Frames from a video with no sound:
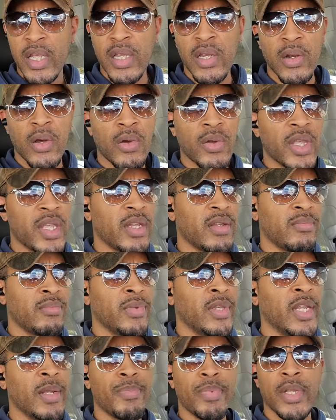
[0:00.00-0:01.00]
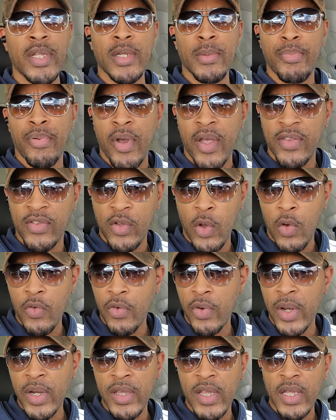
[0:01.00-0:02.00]
you know, get deeply depressed
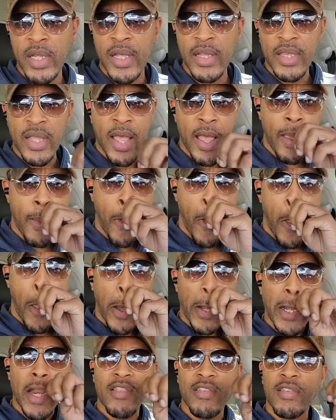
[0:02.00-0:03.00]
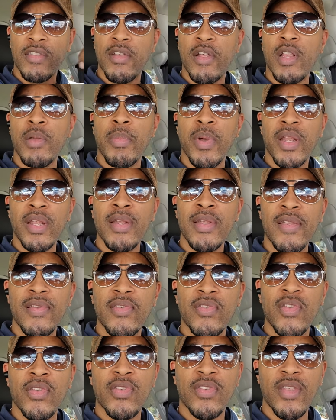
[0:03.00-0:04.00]
over, anything like that necessarily. But it
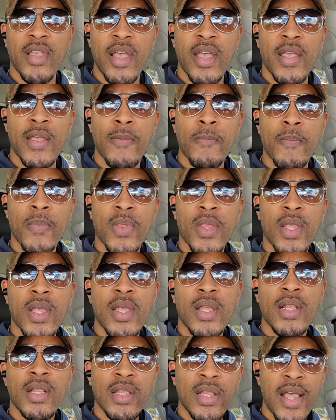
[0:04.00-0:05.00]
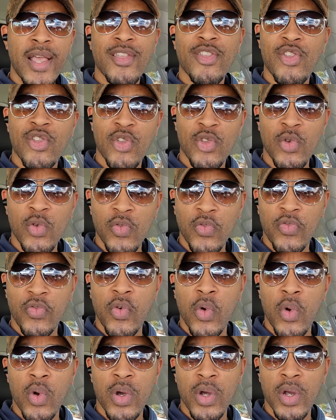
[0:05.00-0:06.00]
is to say, let's shoot
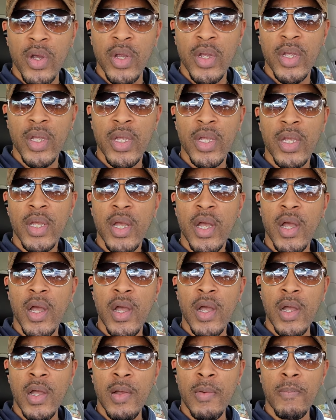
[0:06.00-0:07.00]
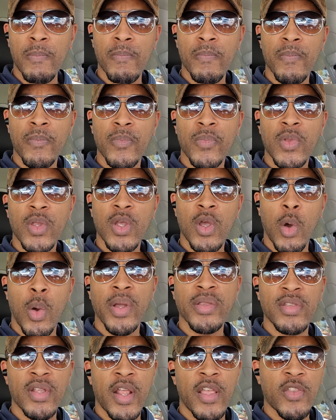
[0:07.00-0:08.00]
for
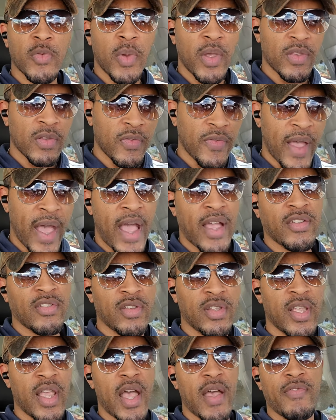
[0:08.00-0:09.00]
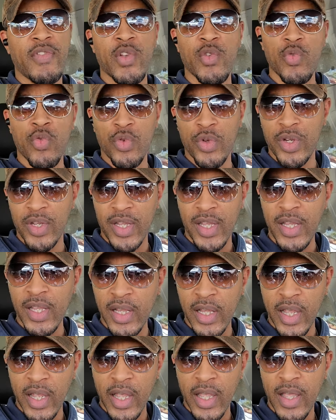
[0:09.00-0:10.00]
going to that space of actually having root
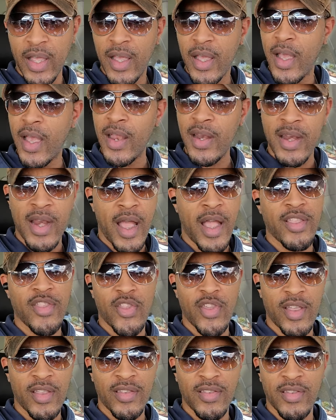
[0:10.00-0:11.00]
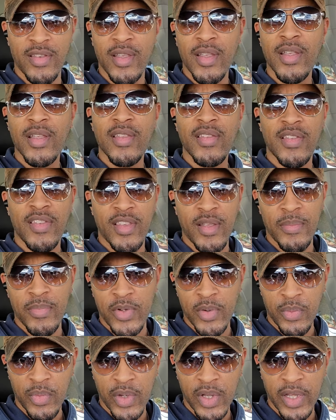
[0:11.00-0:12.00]
healing and not just
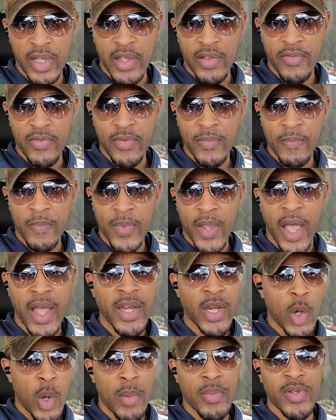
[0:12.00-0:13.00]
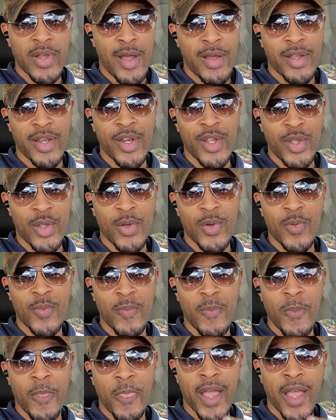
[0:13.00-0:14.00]
symptom relief. I know I'm talking to you.
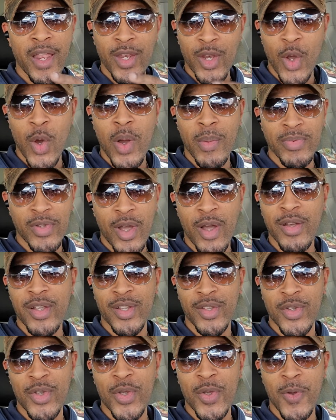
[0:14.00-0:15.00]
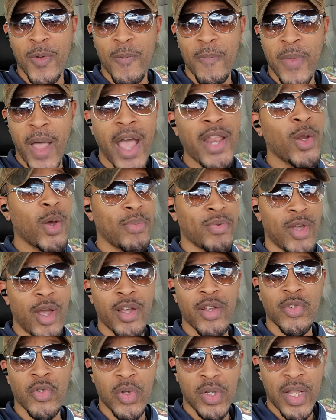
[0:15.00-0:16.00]
I know I'm talking
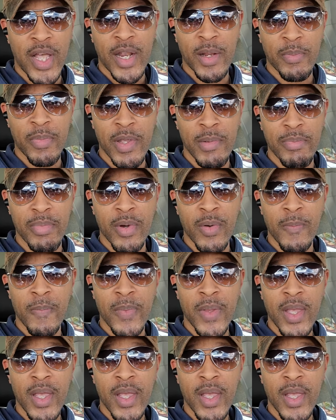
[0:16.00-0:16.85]
to a lot of people,